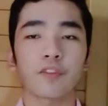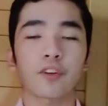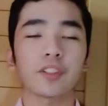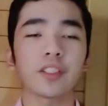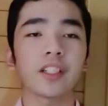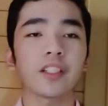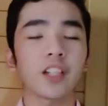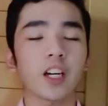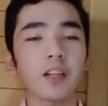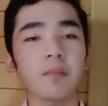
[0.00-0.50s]
For
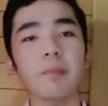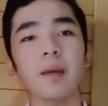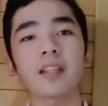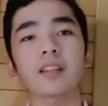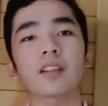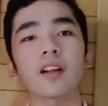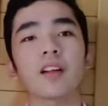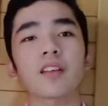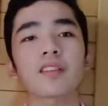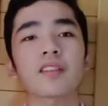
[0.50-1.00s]
the
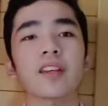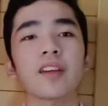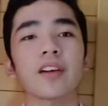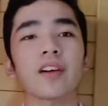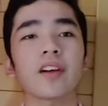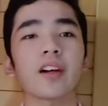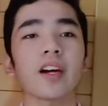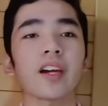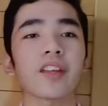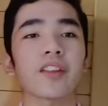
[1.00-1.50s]
non-metals, they
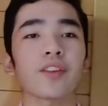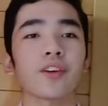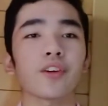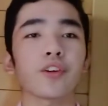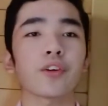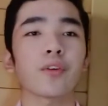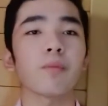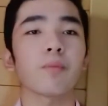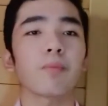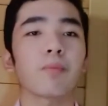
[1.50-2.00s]
are either
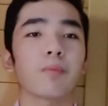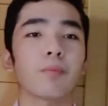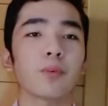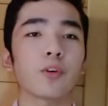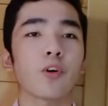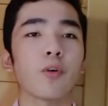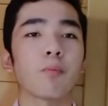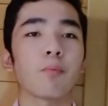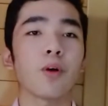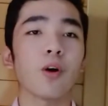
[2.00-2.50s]

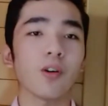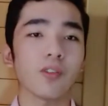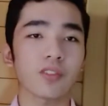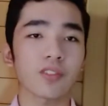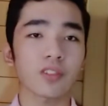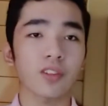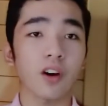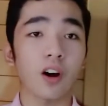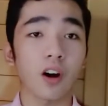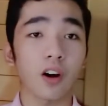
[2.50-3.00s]

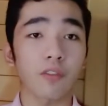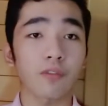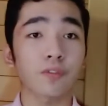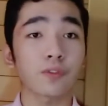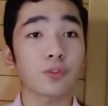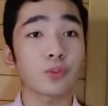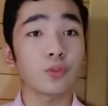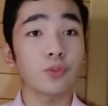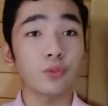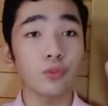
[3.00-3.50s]
composed of
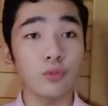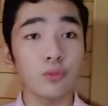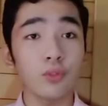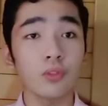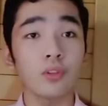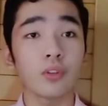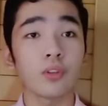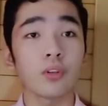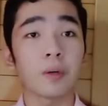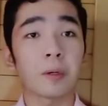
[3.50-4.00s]
two
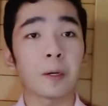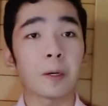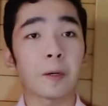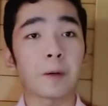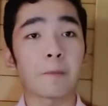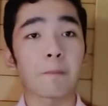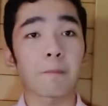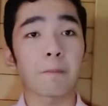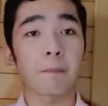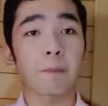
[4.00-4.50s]

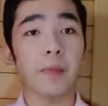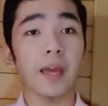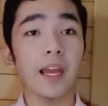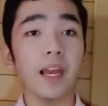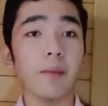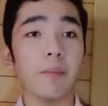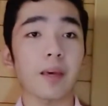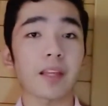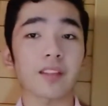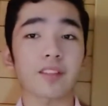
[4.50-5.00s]

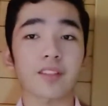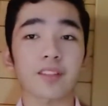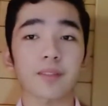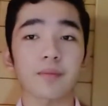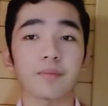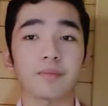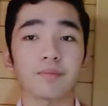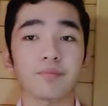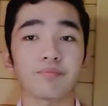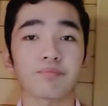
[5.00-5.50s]
elements,
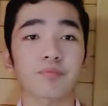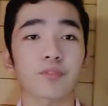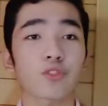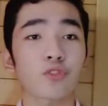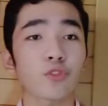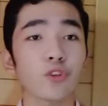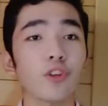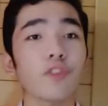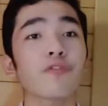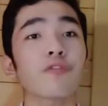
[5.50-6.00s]

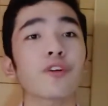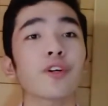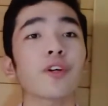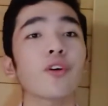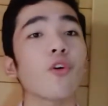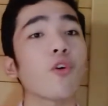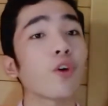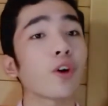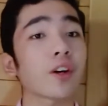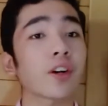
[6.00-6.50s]

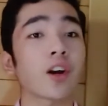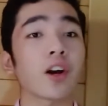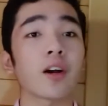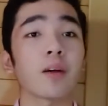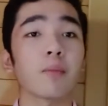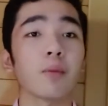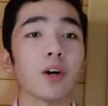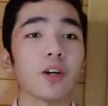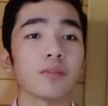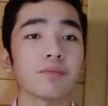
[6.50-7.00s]
sulfur or
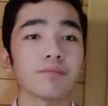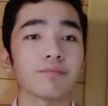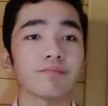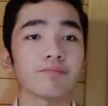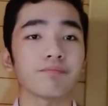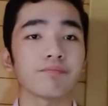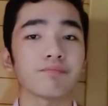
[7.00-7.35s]
carbon.